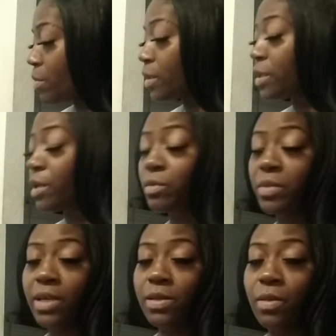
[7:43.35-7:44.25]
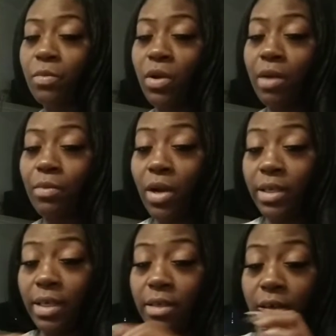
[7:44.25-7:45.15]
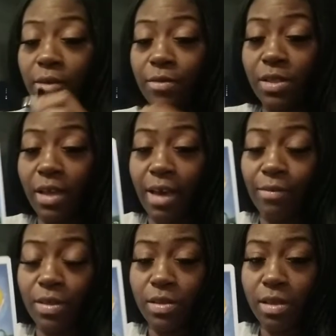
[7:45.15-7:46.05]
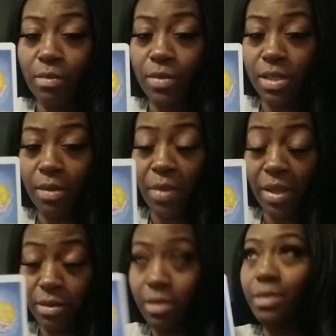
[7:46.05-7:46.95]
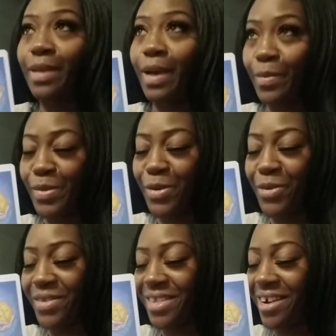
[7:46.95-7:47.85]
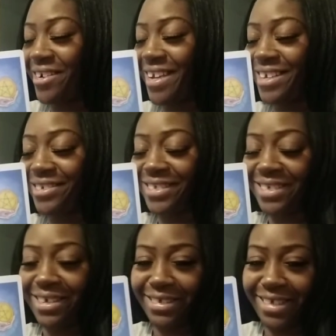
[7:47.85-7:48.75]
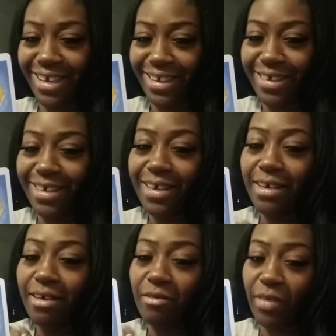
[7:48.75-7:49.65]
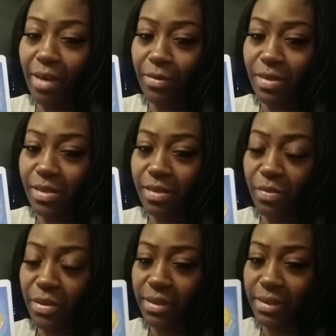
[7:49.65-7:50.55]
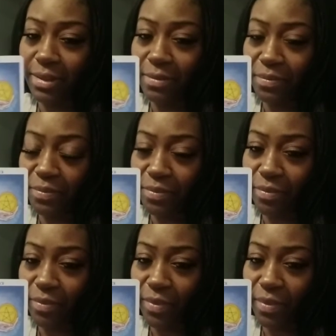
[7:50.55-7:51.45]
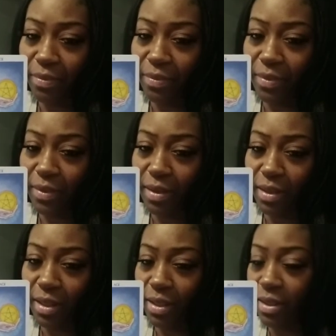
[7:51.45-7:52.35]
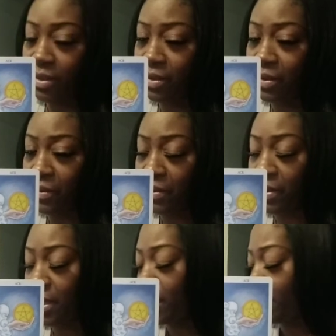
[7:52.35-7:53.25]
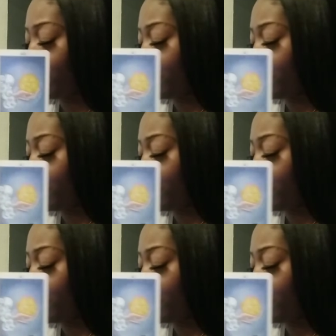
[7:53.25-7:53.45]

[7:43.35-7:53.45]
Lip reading: Another blessing brought in of having some stability. I'm so sorry, I was tongue-tied. Of having stability. Again, okay.